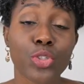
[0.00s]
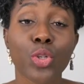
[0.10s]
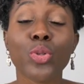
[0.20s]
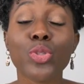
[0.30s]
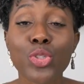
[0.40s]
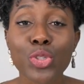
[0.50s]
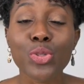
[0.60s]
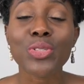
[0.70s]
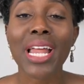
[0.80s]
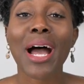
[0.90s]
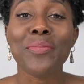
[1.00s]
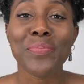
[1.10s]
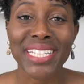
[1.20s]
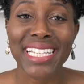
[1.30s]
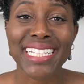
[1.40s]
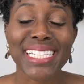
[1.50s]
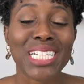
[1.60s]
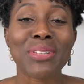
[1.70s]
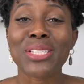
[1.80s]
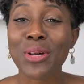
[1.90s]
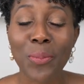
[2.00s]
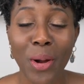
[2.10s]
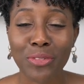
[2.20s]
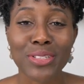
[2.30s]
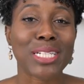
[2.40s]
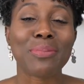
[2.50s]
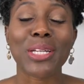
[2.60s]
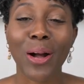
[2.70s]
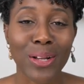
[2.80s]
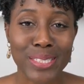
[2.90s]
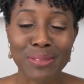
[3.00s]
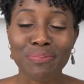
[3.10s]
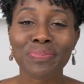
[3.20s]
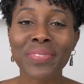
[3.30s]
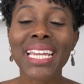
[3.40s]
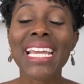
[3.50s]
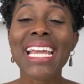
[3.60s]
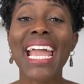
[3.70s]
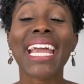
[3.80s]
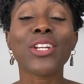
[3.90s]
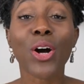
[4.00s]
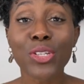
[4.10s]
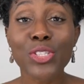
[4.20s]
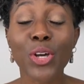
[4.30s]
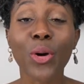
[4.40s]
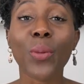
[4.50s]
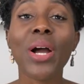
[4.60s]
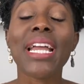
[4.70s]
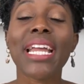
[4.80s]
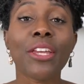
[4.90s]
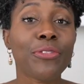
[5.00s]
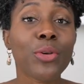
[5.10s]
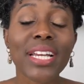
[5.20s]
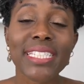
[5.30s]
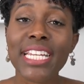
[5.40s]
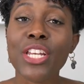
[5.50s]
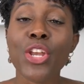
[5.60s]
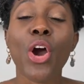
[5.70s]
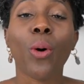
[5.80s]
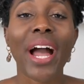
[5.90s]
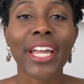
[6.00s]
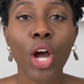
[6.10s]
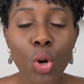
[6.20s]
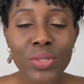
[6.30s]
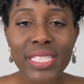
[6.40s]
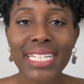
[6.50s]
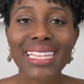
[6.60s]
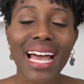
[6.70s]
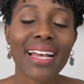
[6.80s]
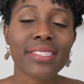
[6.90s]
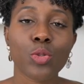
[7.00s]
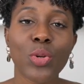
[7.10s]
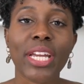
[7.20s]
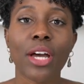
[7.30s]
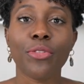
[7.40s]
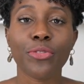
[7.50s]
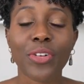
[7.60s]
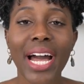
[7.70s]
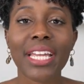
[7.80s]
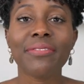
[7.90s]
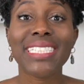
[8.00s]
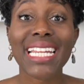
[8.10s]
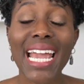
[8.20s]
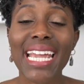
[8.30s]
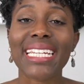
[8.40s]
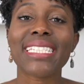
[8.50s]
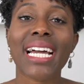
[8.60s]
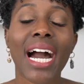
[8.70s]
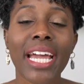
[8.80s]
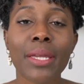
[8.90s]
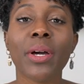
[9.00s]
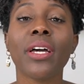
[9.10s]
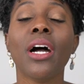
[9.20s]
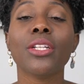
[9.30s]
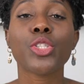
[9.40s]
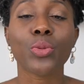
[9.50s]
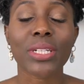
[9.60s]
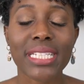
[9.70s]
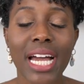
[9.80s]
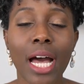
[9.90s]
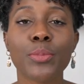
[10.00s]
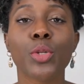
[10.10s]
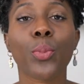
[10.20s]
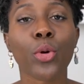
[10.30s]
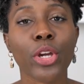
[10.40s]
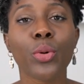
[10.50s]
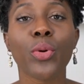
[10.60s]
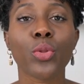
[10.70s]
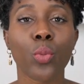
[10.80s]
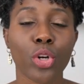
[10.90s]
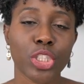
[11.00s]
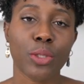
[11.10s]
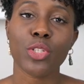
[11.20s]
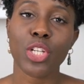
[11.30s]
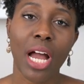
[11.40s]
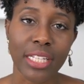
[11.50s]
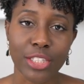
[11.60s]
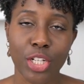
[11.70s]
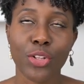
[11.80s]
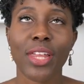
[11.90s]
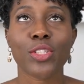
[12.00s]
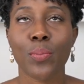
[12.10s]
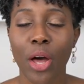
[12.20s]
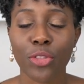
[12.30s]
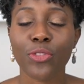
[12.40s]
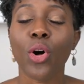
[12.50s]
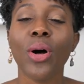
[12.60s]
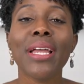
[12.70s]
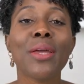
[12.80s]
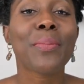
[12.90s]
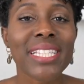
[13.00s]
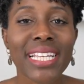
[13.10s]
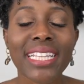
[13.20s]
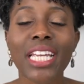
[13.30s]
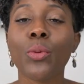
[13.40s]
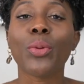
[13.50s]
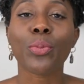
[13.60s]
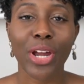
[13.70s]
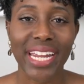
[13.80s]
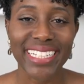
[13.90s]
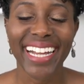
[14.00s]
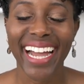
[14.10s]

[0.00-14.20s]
So do not miss it. It's gonna be so powerful. It's gonna be awesome. And also, if you guys didn't know, I hosted last week a five day time to adopt prayer with worship challenge. I know that's a mouthful. Basically, we prayed.